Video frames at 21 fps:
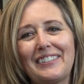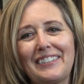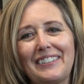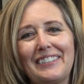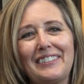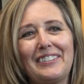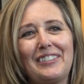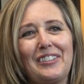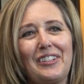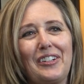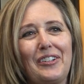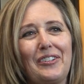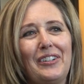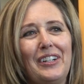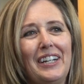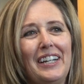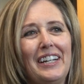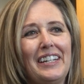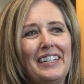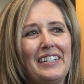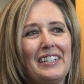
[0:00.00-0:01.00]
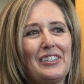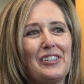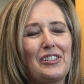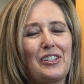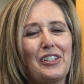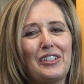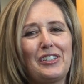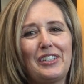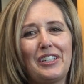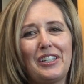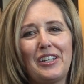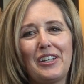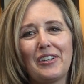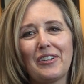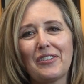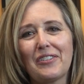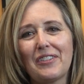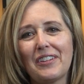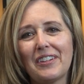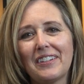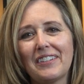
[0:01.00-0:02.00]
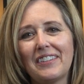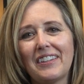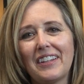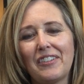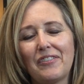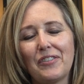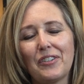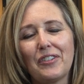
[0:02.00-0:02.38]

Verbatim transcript: And so it's good to hear that they